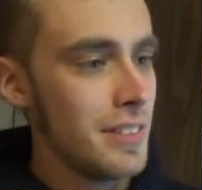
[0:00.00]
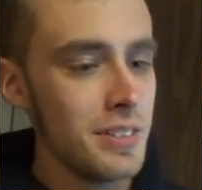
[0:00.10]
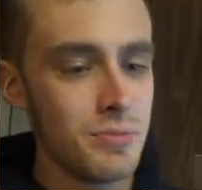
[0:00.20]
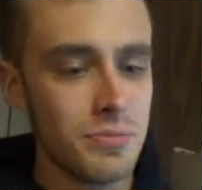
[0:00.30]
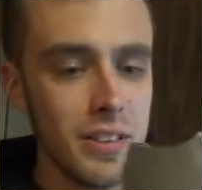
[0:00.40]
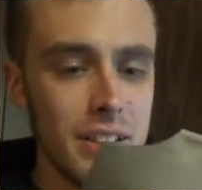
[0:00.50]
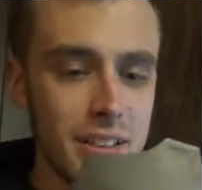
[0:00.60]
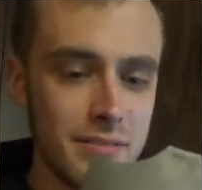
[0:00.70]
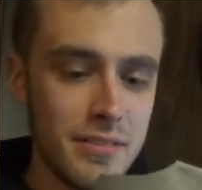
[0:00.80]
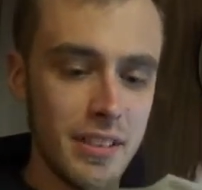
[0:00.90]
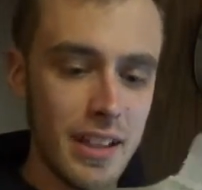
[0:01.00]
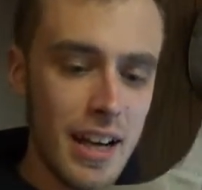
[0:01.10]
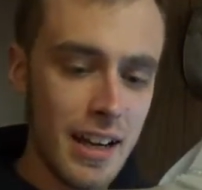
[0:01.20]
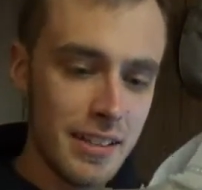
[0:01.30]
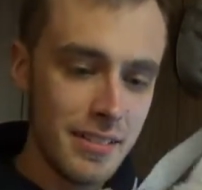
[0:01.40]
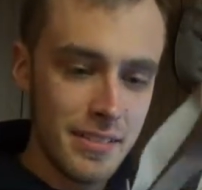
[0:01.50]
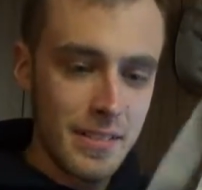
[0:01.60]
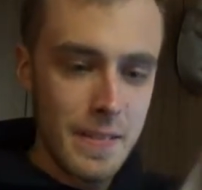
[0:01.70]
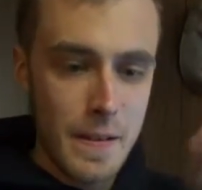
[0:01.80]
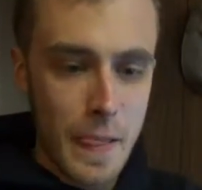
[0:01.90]
That's really, really odd.
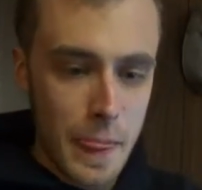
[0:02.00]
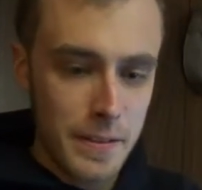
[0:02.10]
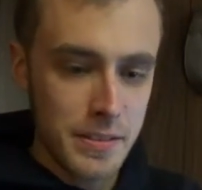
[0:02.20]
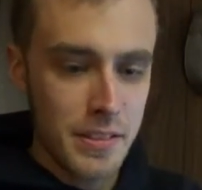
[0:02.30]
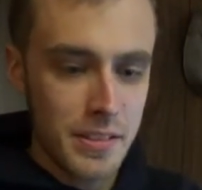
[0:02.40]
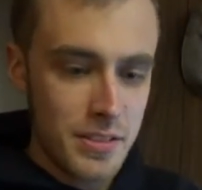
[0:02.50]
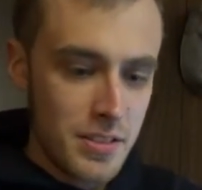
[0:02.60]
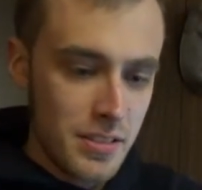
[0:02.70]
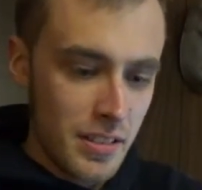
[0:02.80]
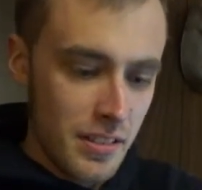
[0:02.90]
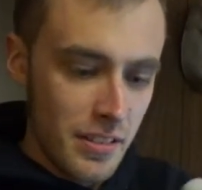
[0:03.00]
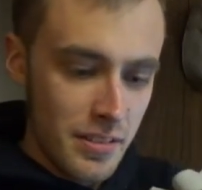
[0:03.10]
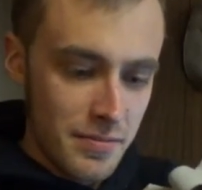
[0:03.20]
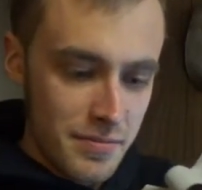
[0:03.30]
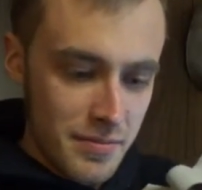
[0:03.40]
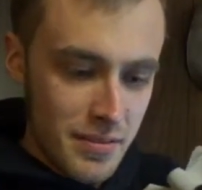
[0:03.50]
It looks like there's just a little